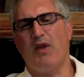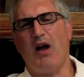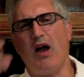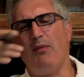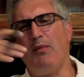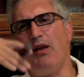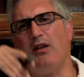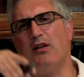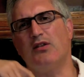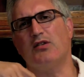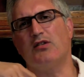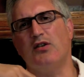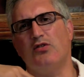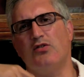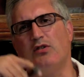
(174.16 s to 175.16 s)
I made a
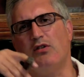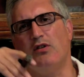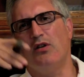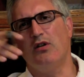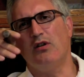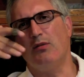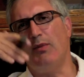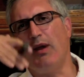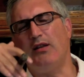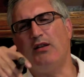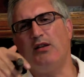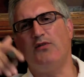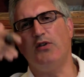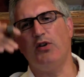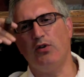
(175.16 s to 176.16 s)
decision to make
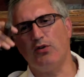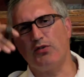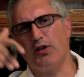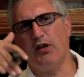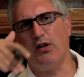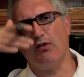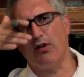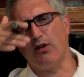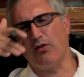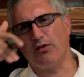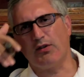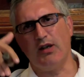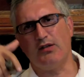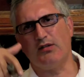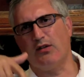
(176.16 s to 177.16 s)
these videos here at Little
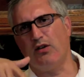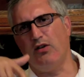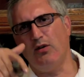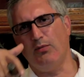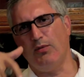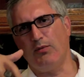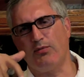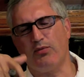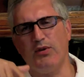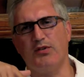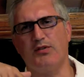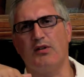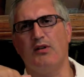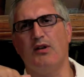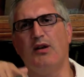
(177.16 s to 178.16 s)
Taste of Cuba in
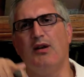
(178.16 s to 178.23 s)
Princeton